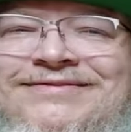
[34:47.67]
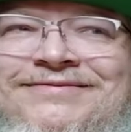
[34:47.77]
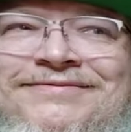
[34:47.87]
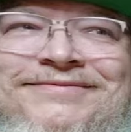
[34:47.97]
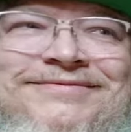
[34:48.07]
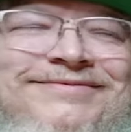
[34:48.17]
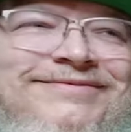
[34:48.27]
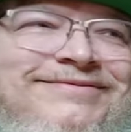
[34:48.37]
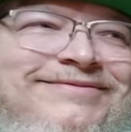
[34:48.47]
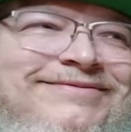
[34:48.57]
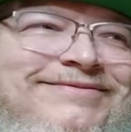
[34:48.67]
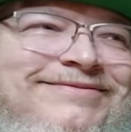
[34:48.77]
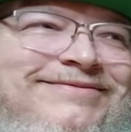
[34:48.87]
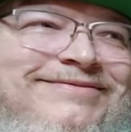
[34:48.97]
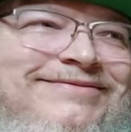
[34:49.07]

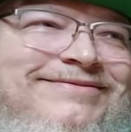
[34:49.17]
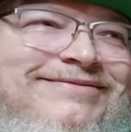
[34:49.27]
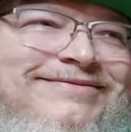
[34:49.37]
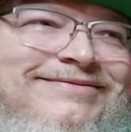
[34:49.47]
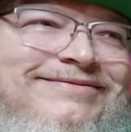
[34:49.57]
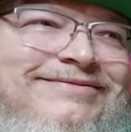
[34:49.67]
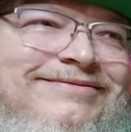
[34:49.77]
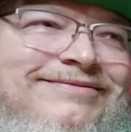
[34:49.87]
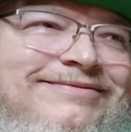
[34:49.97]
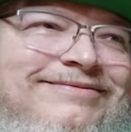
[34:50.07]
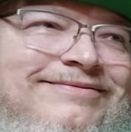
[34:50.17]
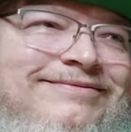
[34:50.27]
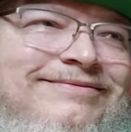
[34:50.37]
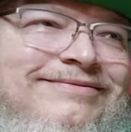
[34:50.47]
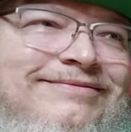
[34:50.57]

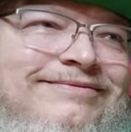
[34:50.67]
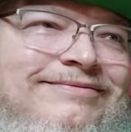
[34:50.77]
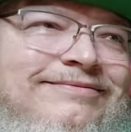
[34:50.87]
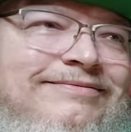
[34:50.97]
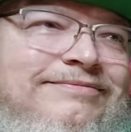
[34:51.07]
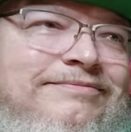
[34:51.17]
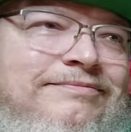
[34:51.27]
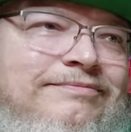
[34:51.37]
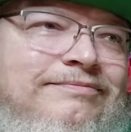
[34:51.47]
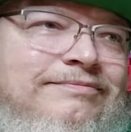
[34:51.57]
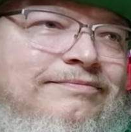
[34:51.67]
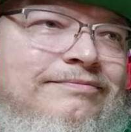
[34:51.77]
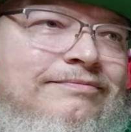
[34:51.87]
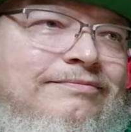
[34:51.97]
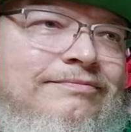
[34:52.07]

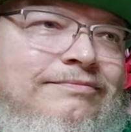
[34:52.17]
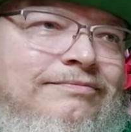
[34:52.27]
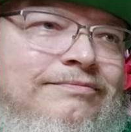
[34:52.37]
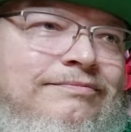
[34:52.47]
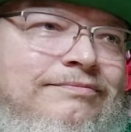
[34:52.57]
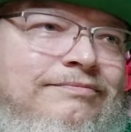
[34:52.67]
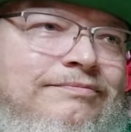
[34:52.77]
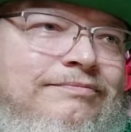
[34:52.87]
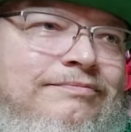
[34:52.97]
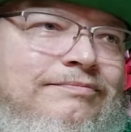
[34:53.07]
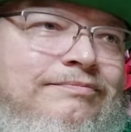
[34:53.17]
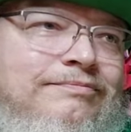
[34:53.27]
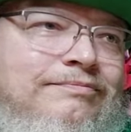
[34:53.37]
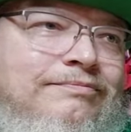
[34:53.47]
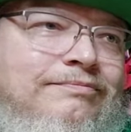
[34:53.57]

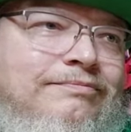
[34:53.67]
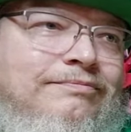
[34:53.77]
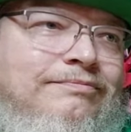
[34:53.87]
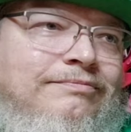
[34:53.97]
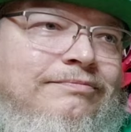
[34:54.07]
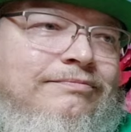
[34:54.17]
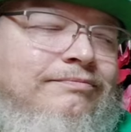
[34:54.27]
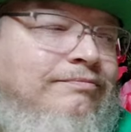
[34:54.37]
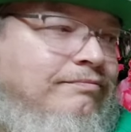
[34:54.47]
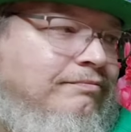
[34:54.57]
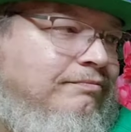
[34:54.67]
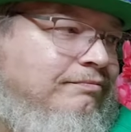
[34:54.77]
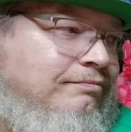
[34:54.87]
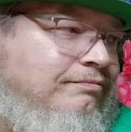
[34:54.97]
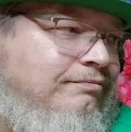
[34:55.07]

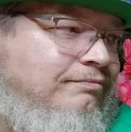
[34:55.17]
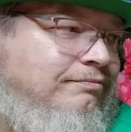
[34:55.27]
This person isn't speaking.